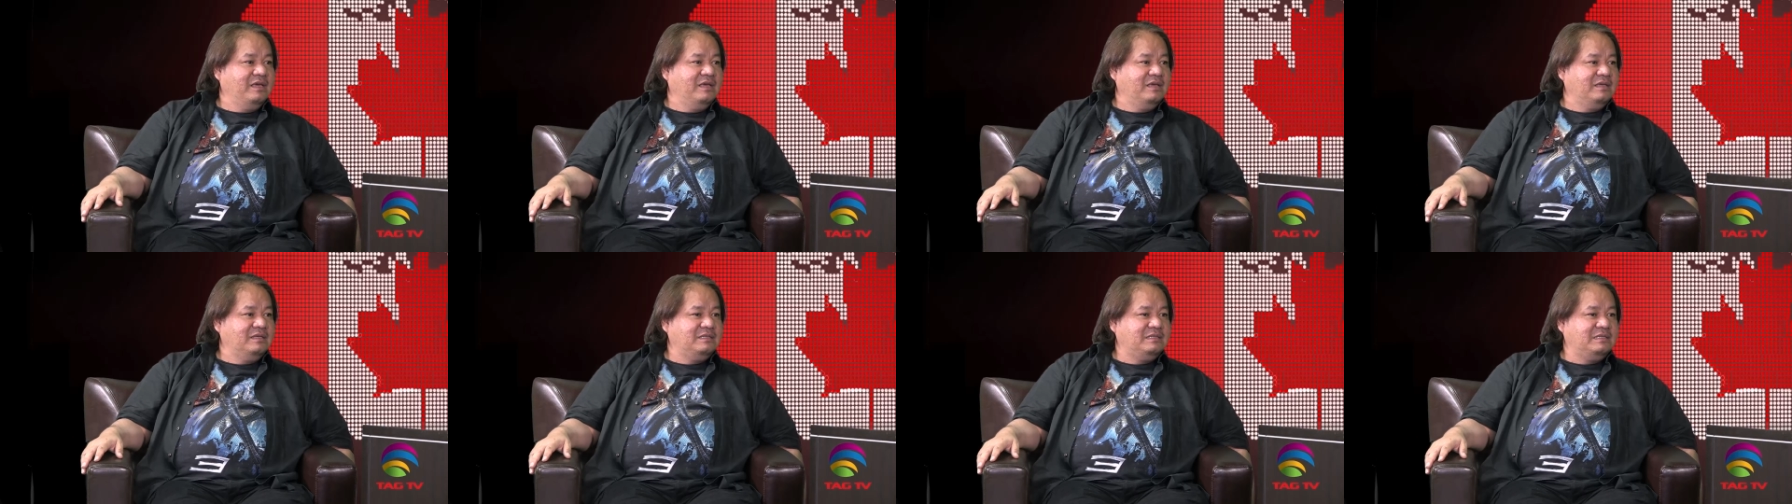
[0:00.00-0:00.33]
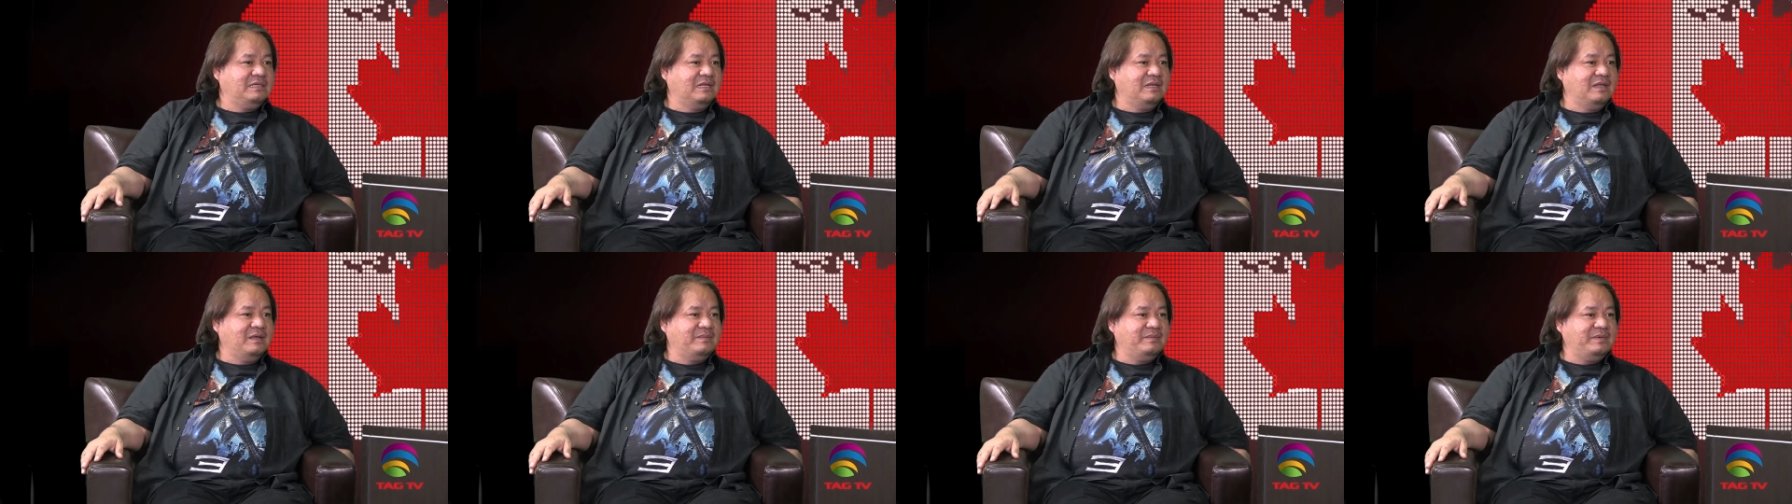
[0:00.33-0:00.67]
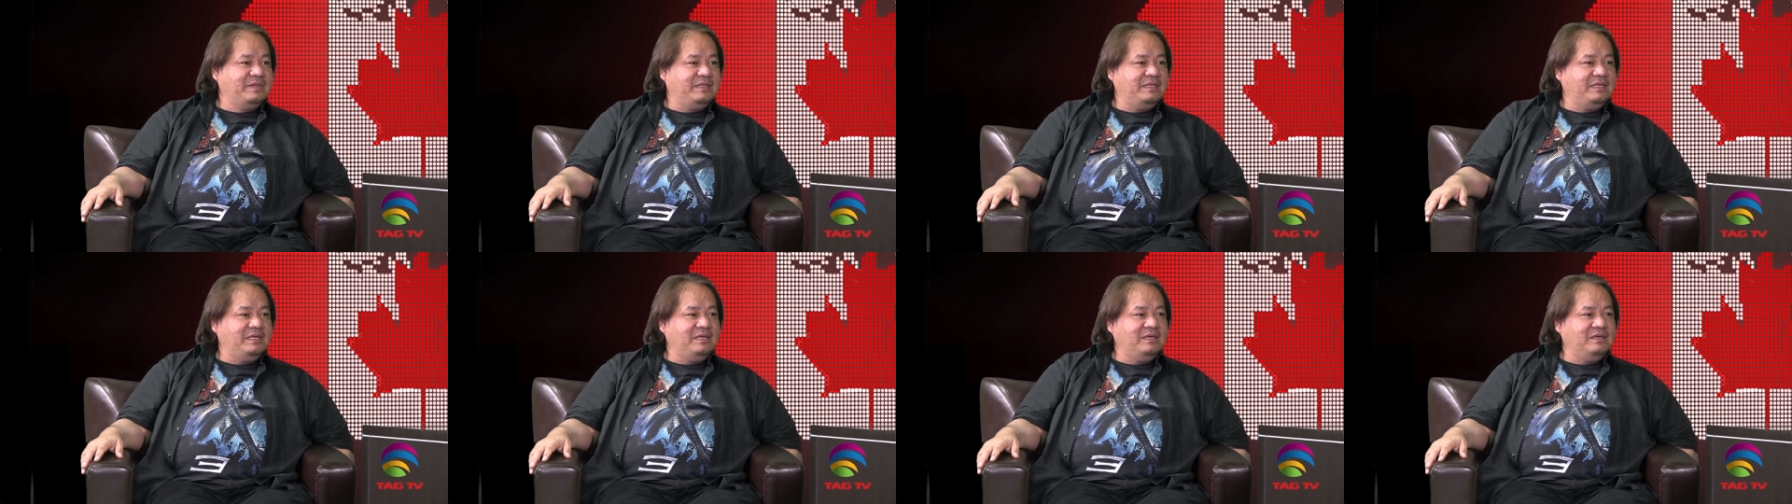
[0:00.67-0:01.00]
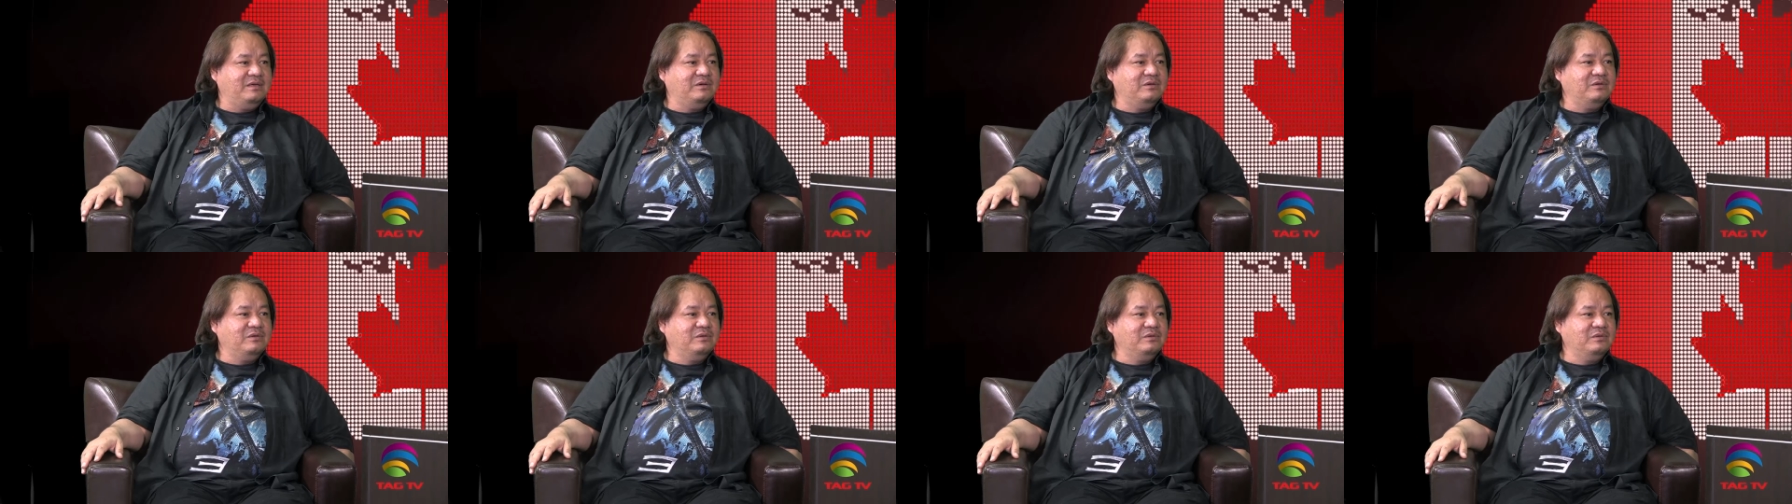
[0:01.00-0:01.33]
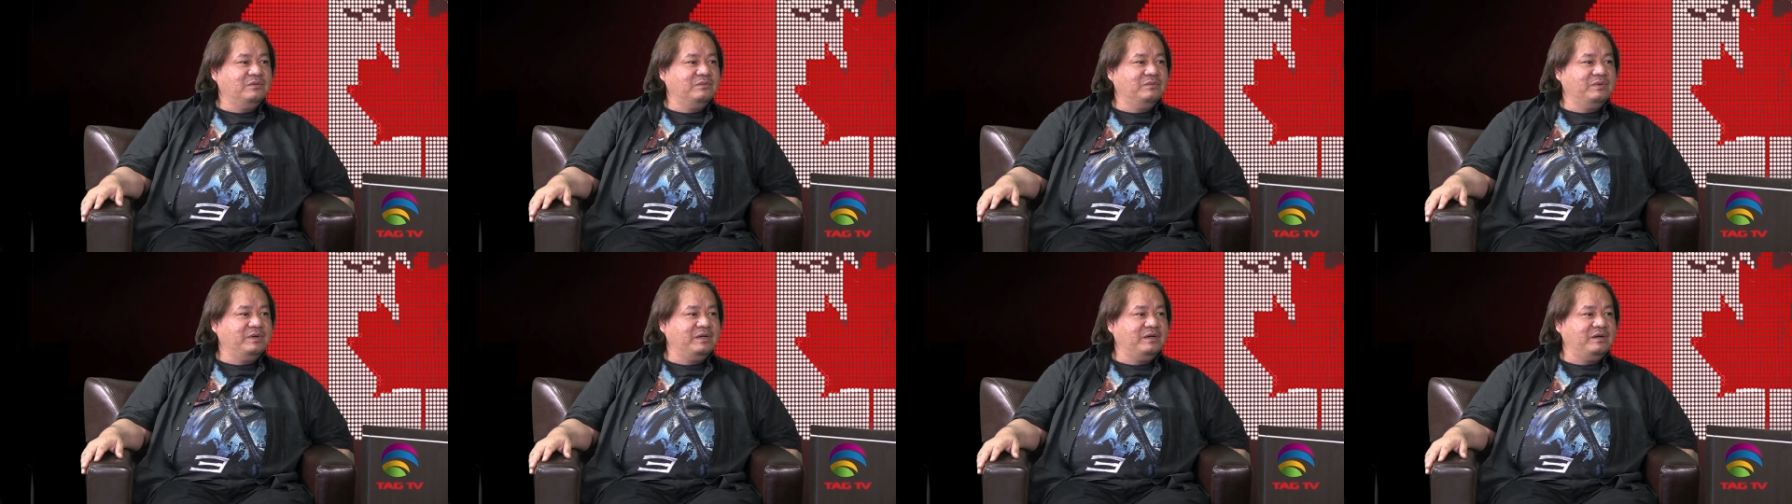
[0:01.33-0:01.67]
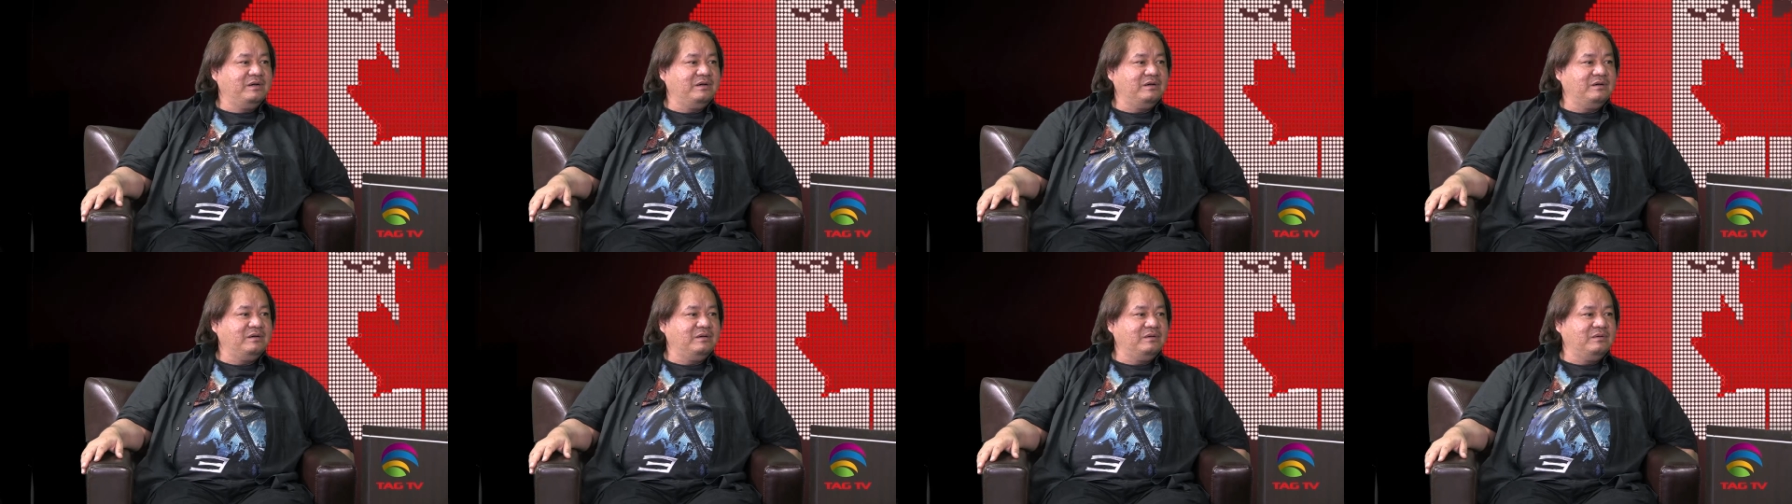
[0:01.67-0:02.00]
celebrity who
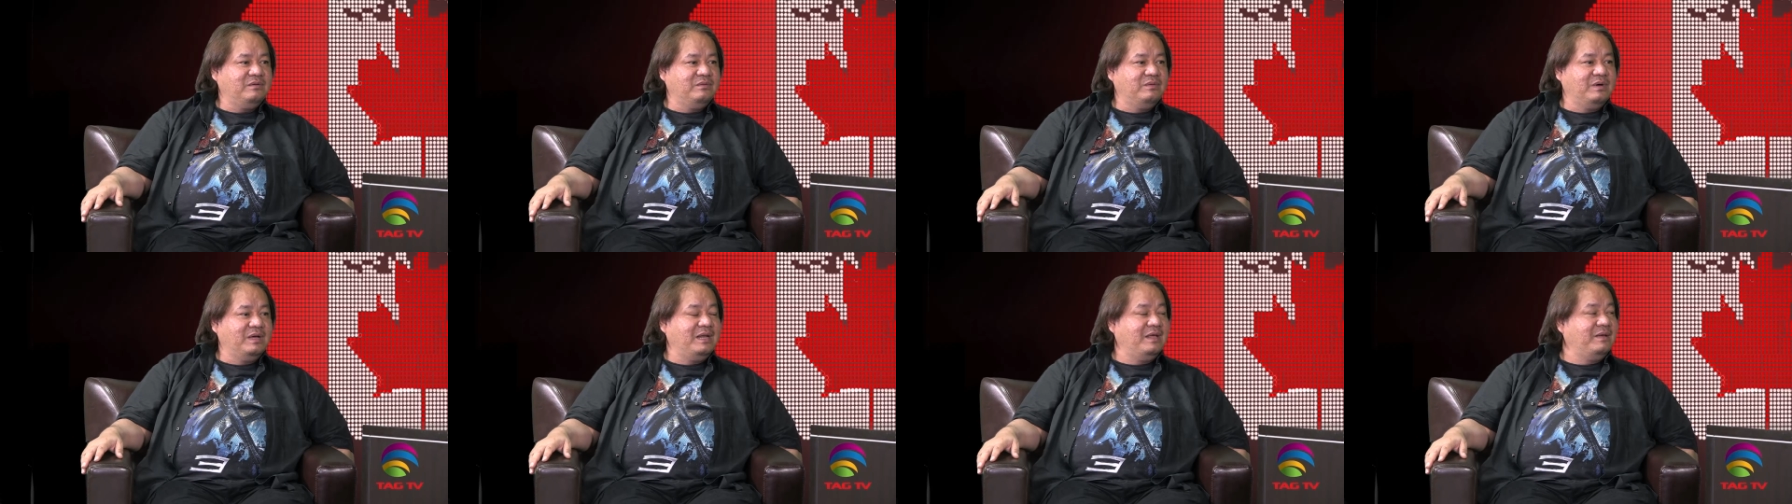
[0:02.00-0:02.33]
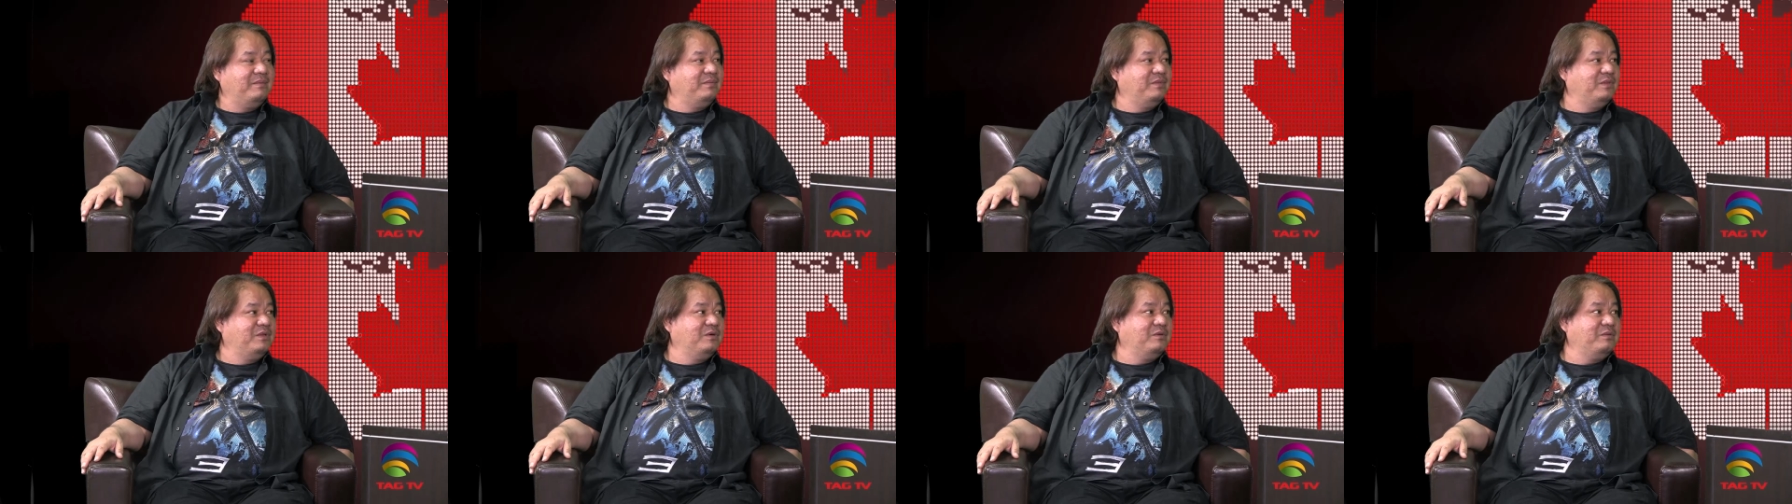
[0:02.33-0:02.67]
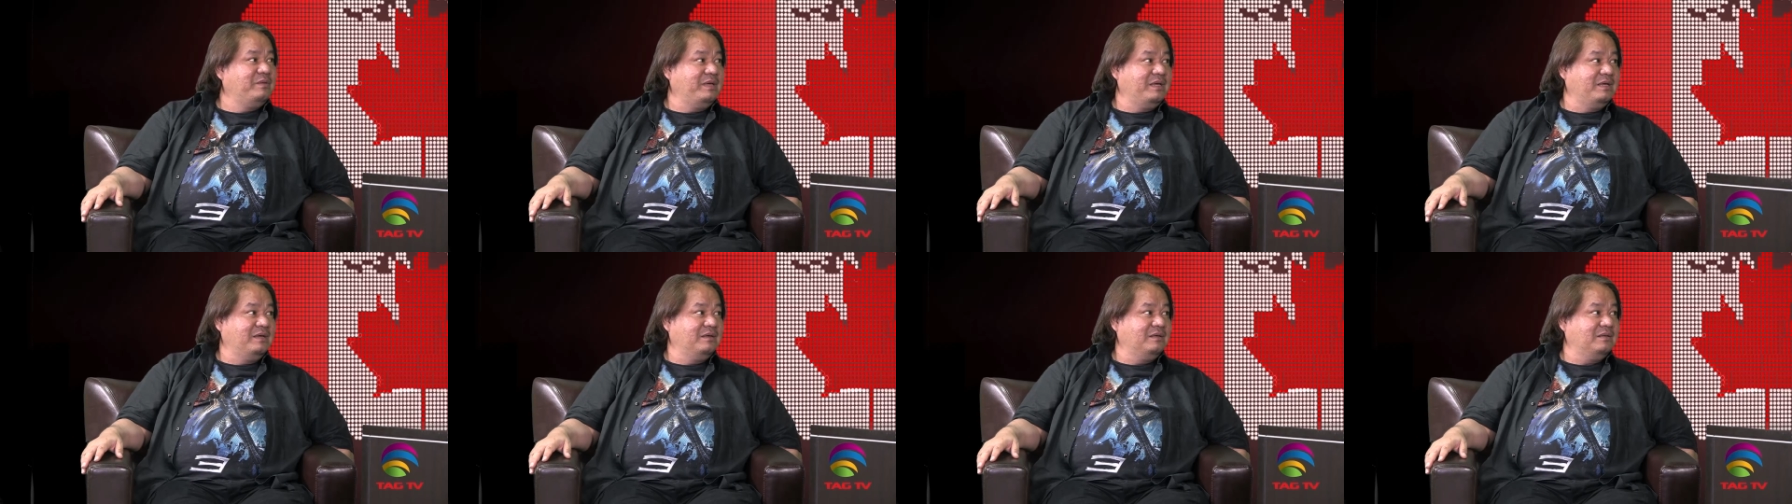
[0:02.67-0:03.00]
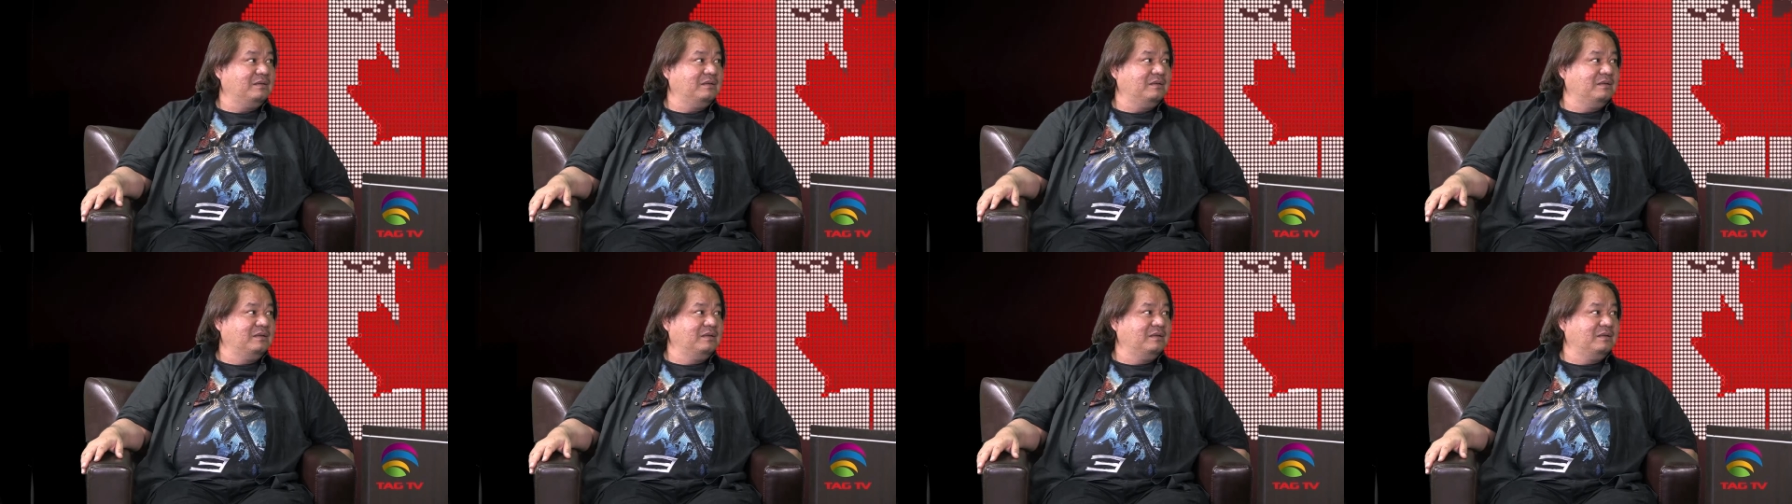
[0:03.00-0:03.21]
wear what I'm doing.